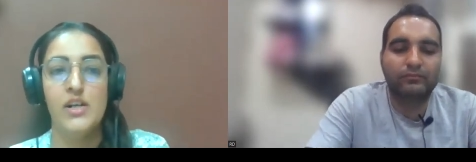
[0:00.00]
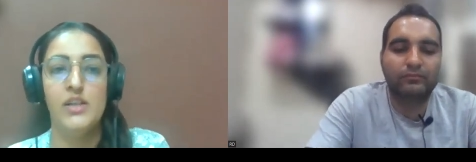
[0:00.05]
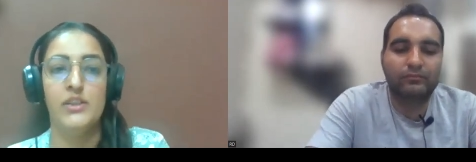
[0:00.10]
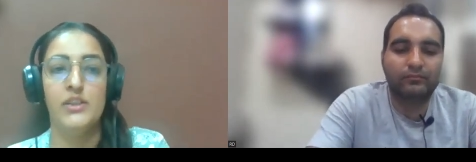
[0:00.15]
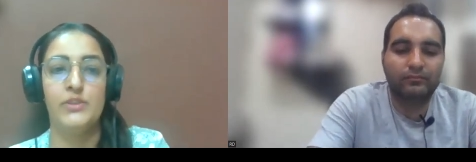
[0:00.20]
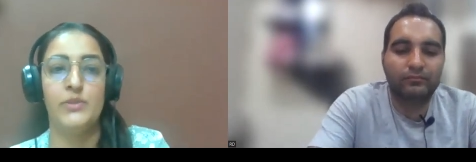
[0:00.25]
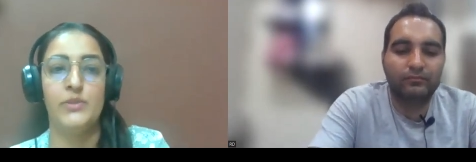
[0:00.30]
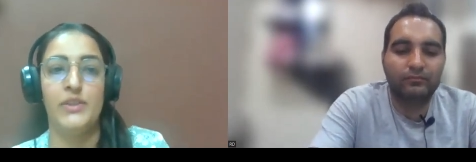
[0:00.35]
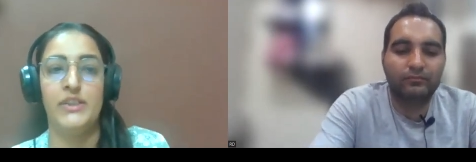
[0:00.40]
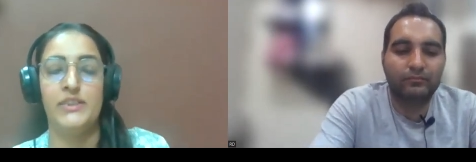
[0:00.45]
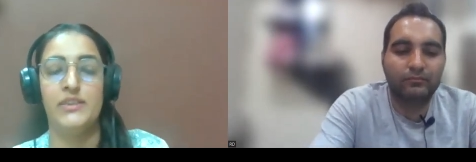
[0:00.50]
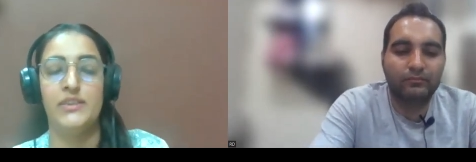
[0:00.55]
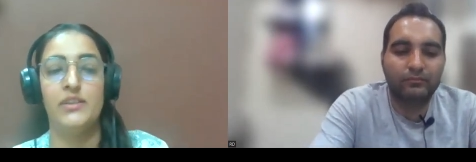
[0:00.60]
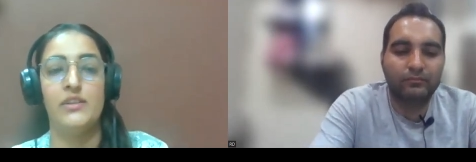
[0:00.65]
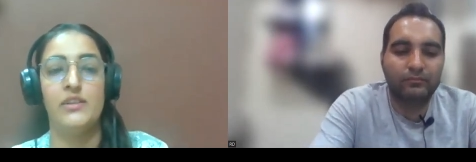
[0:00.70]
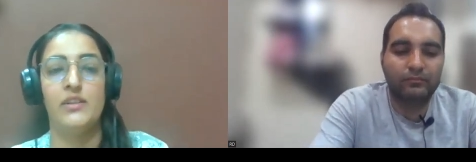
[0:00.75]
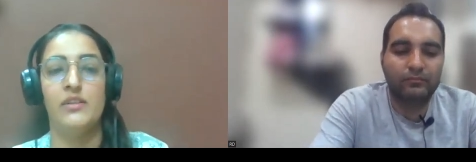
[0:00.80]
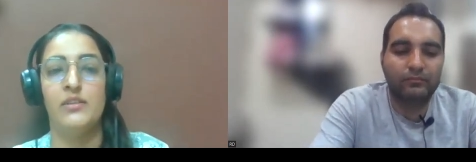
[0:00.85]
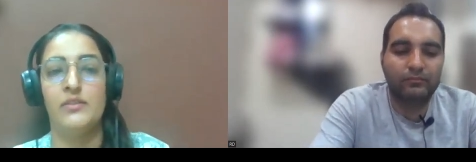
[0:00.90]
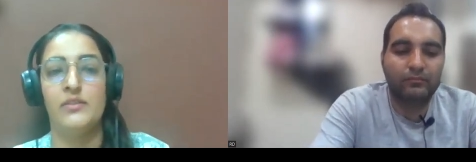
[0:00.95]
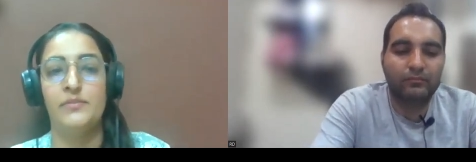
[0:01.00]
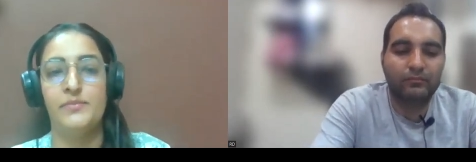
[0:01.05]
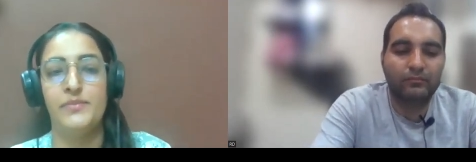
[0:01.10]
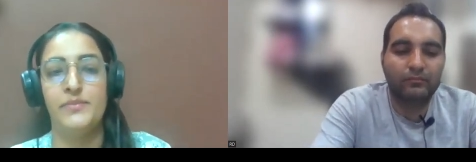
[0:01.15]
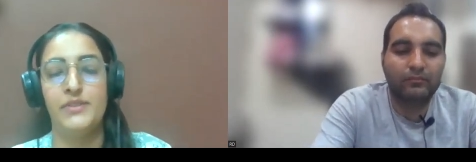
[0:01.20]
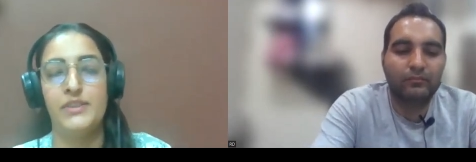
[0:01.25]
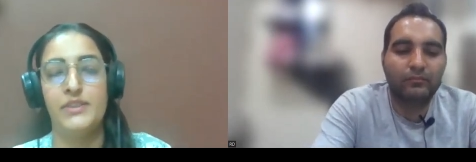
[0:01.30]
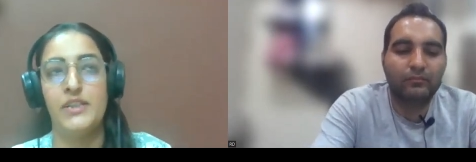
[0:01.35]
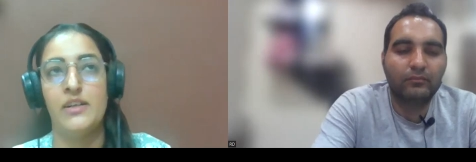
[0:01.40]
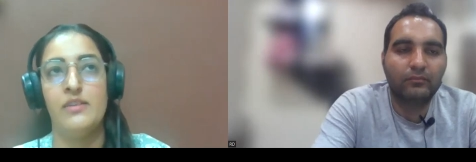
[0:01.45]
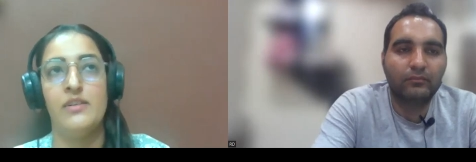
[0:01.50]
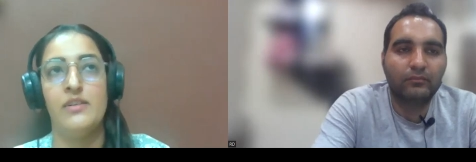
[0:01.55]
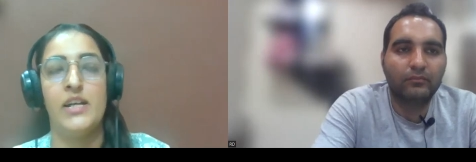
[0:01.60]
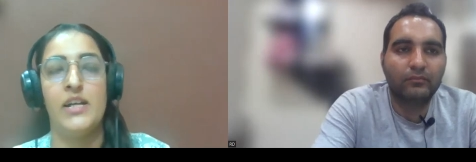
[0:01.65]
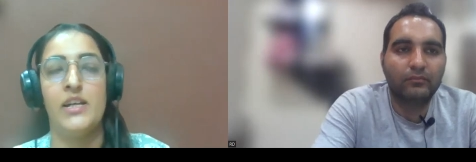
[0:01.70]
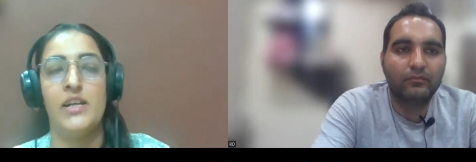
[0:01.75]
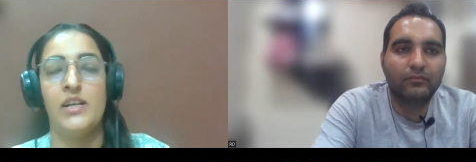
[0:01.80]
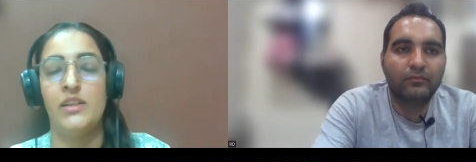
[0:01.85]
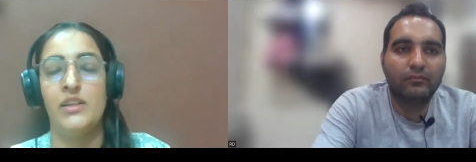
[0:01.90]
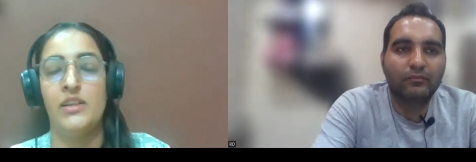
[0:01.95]
Speaker 1: So it is a uh, set,
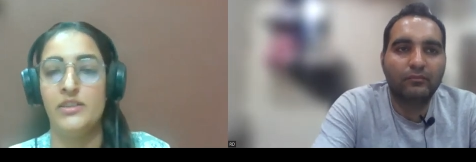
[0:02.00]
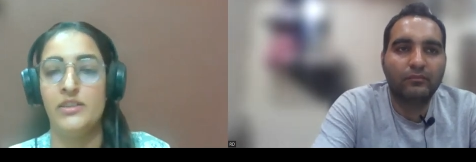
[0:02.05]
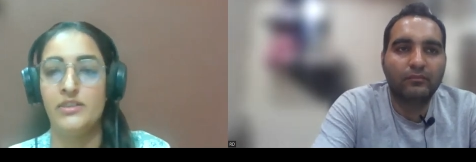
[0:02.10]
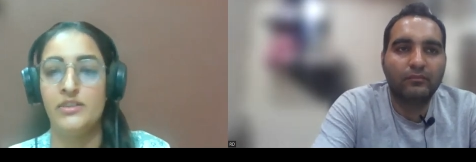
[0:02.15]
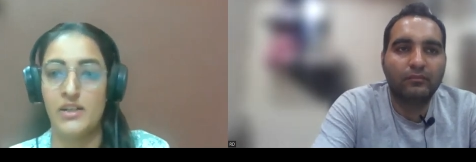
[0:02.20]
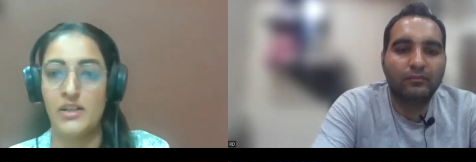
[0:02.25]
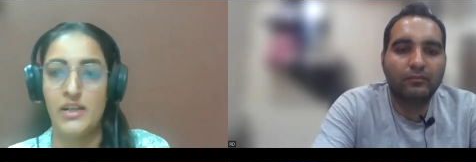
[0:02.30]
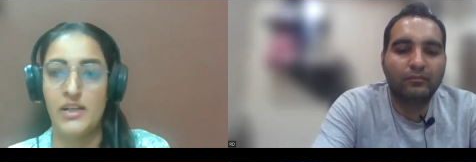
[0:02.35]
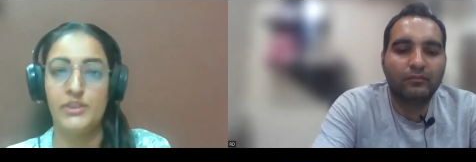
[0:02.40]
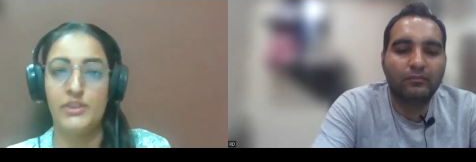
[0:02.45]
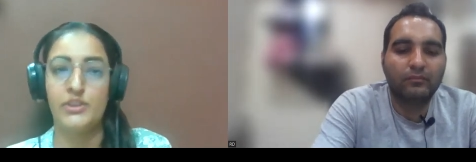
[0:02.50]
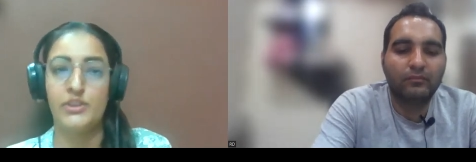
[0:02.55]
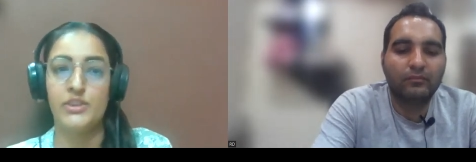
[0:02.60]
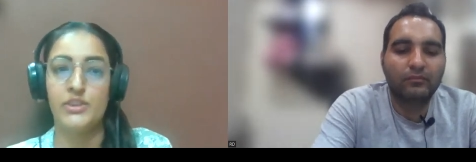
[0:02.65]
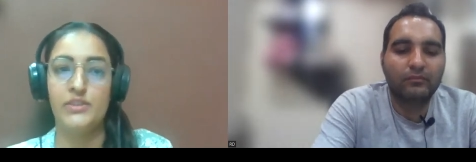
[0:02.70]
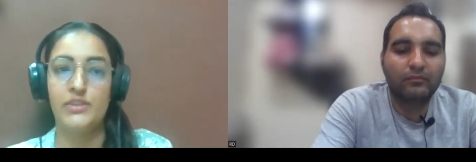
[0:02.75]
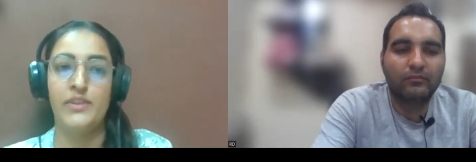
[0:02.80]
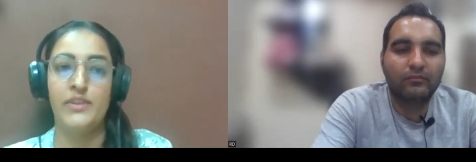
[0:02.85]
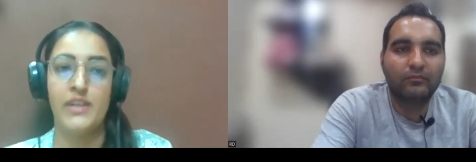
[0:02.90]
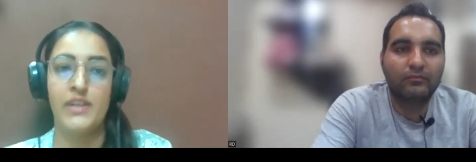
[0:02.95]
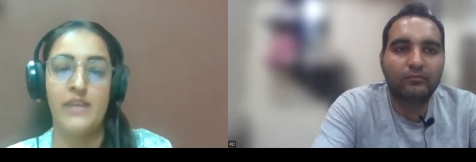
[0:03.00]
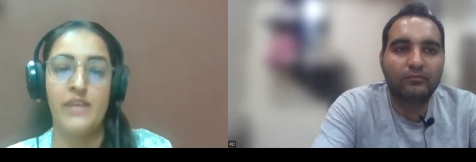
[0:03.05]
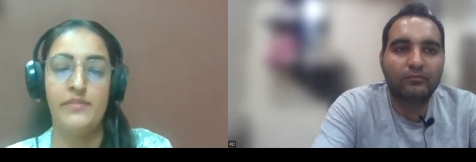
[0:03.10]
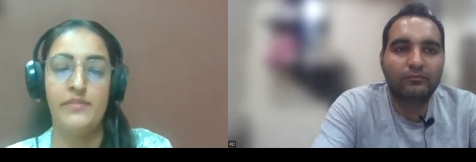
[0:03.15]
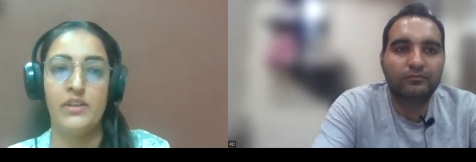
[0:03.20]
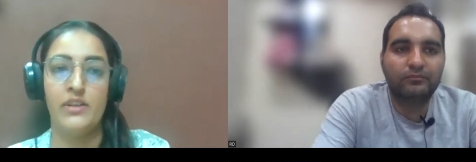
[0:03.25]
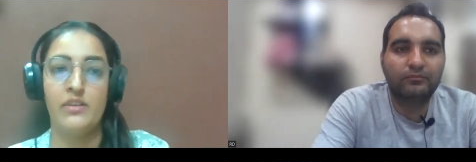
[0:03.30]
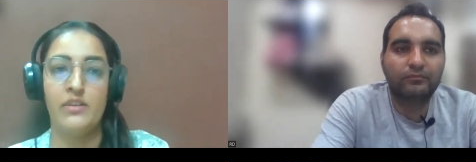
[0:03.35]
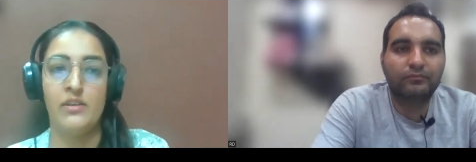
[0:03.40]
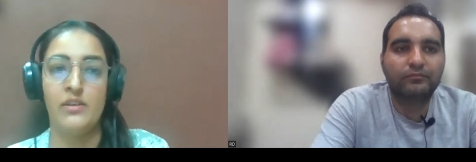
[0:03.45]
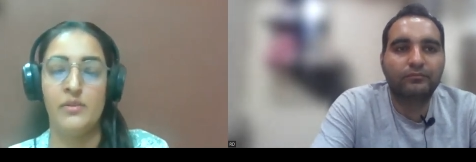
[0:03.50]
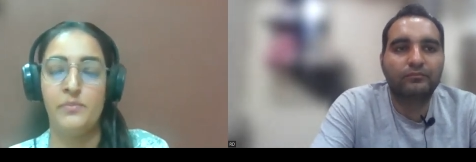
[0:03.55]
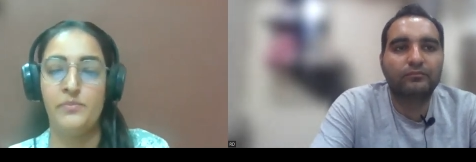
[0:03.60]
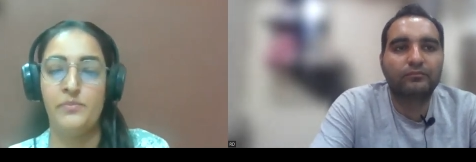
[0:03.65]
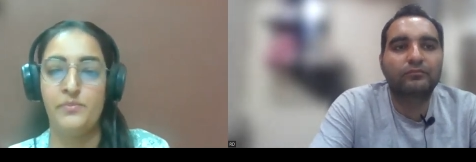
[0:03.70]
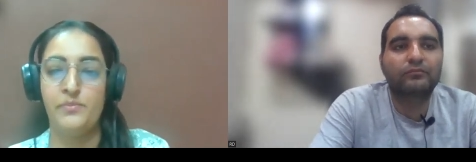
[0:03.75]
like in this collections, we are having a